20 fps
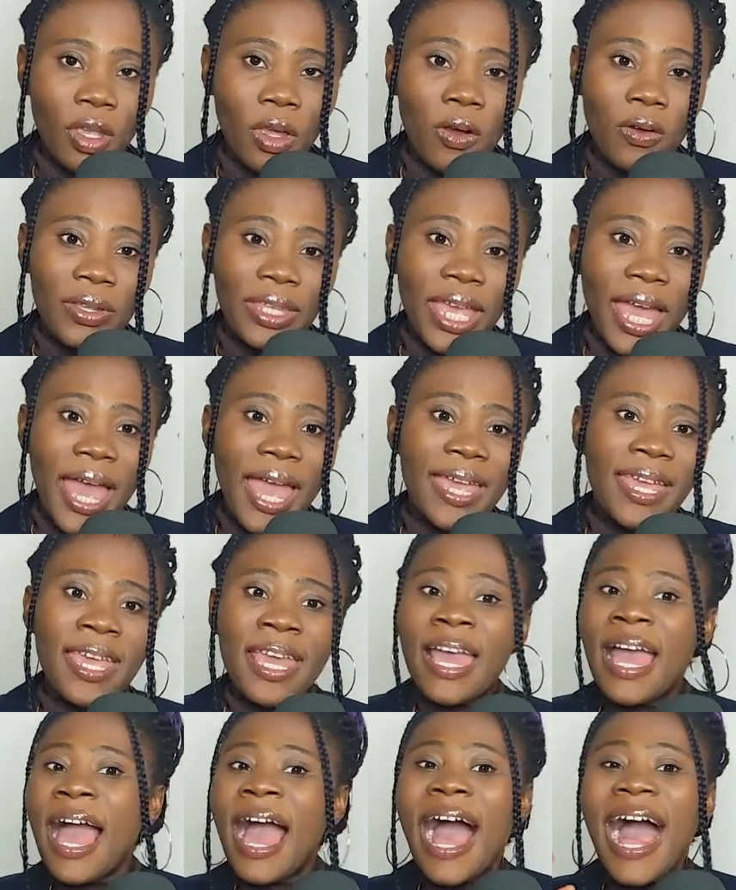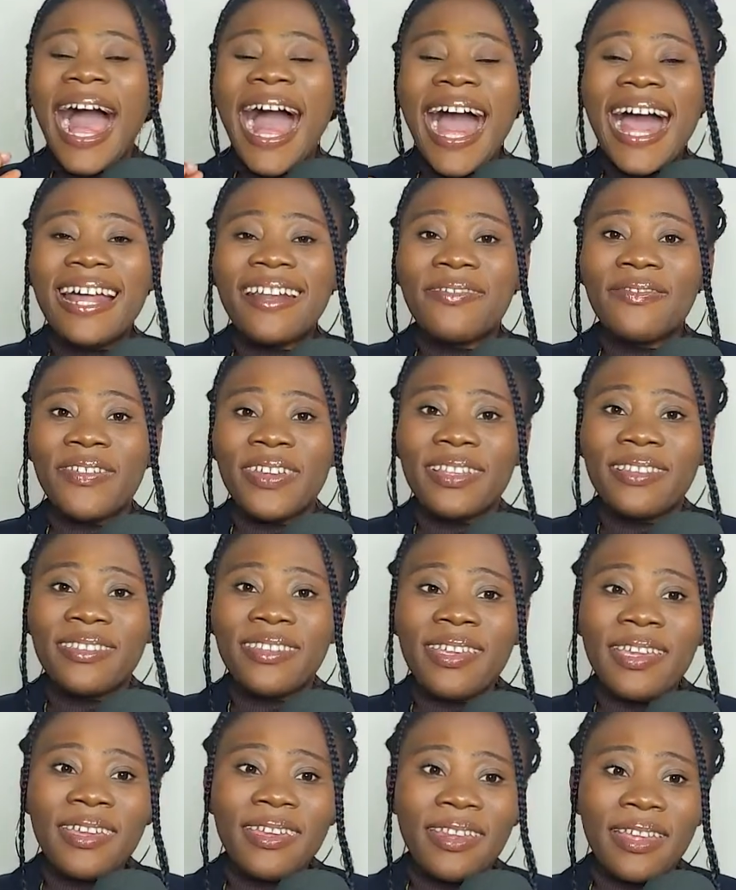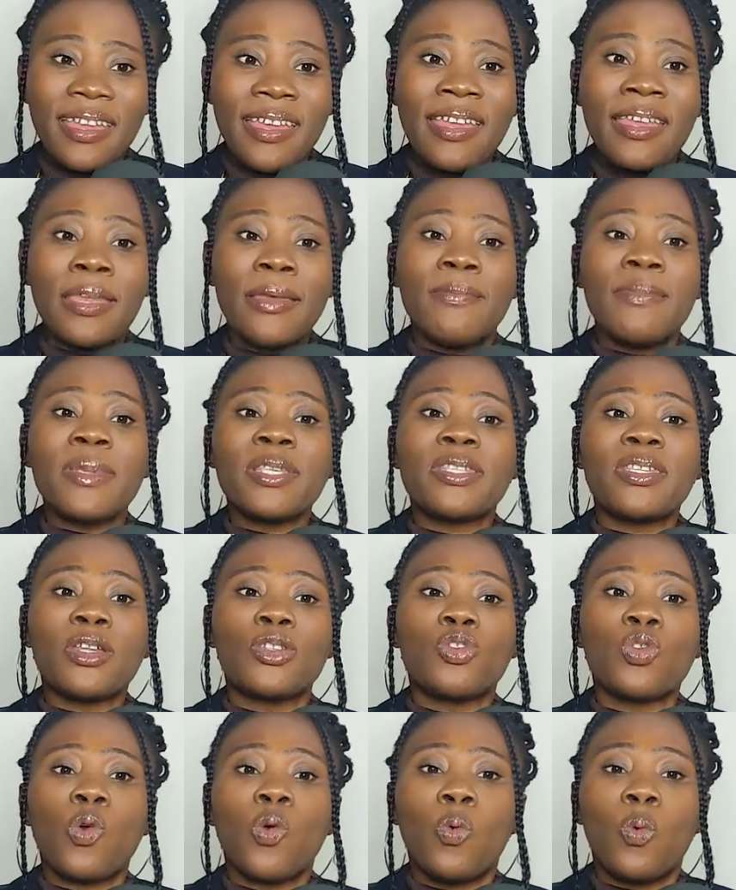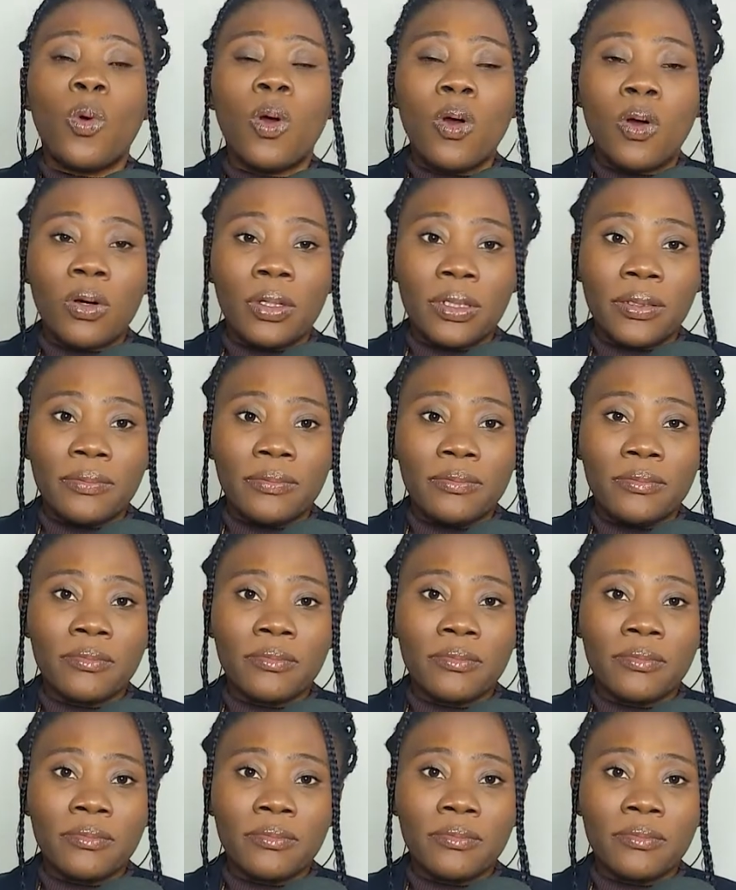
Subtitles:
Okay? Avvertire, it means say to warn.